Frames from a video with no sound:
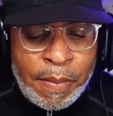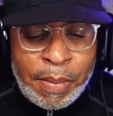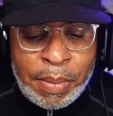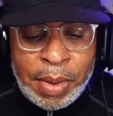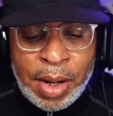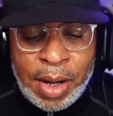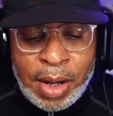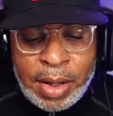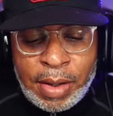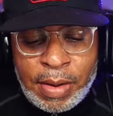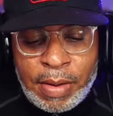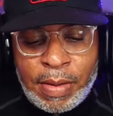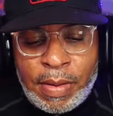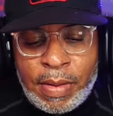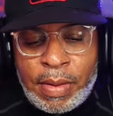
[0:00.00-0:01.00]
but
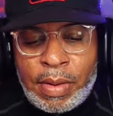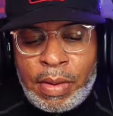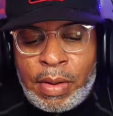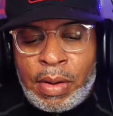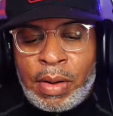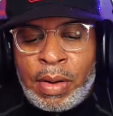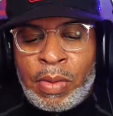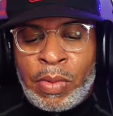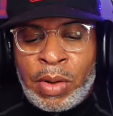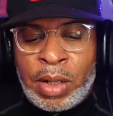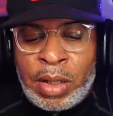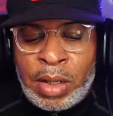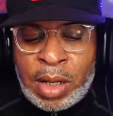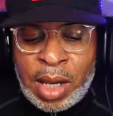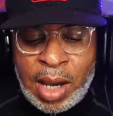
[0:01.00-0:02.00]
we're
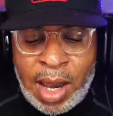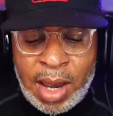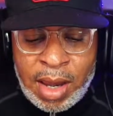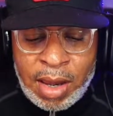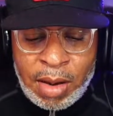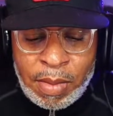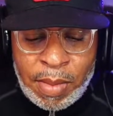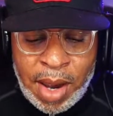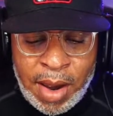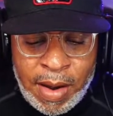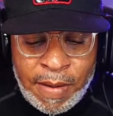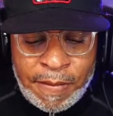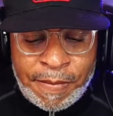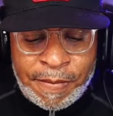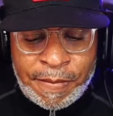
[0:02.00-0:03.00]
looking at him
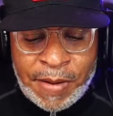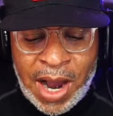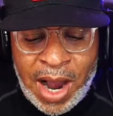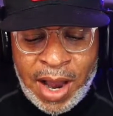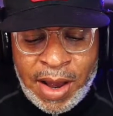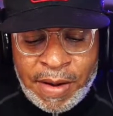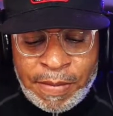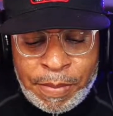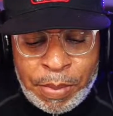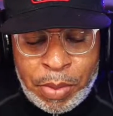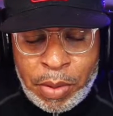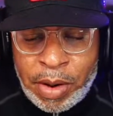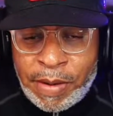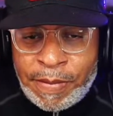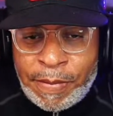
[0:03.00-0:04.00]
at
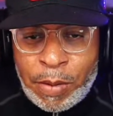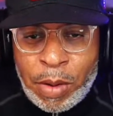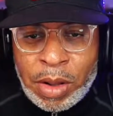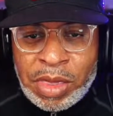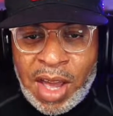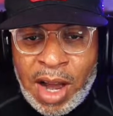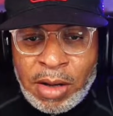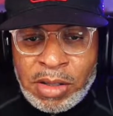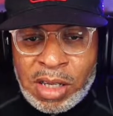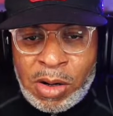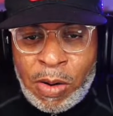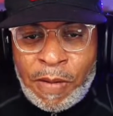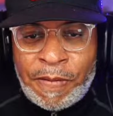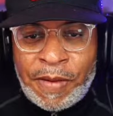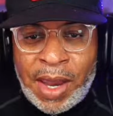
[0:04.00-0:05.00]
5.4 thousand
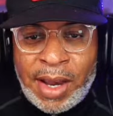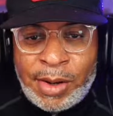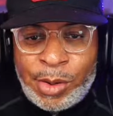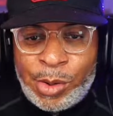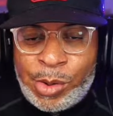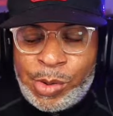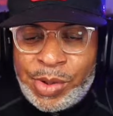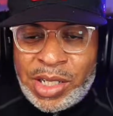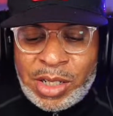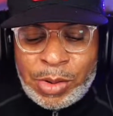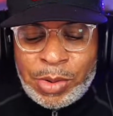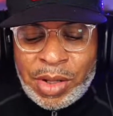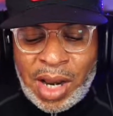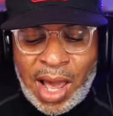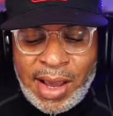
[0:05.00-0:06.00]
on FanDuel, which you
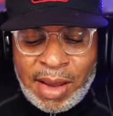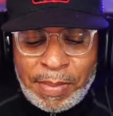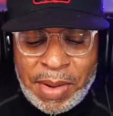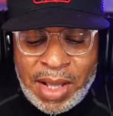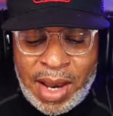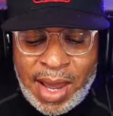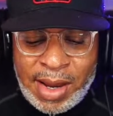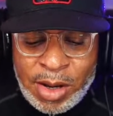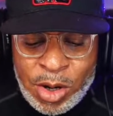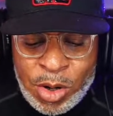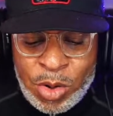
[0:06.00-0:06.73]
would like be like,